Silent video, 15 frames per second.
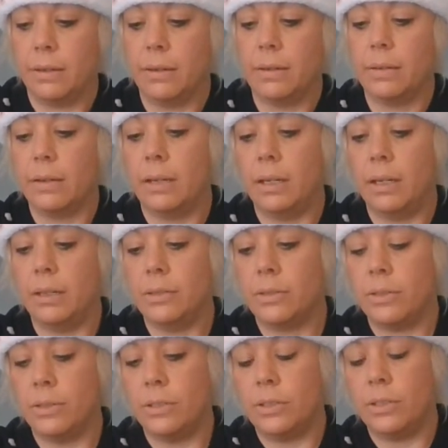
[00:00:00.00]
Okay,
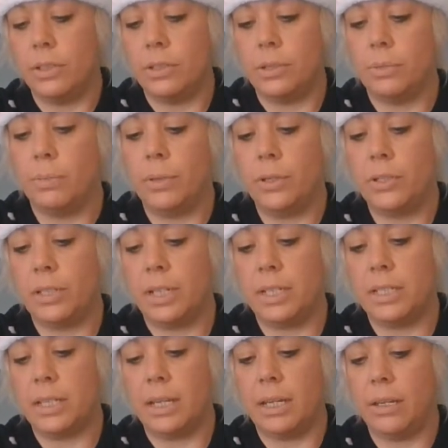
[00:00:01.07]
so it's just pushing
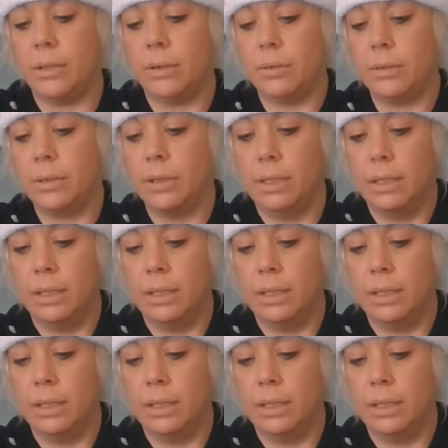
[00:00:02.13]
it down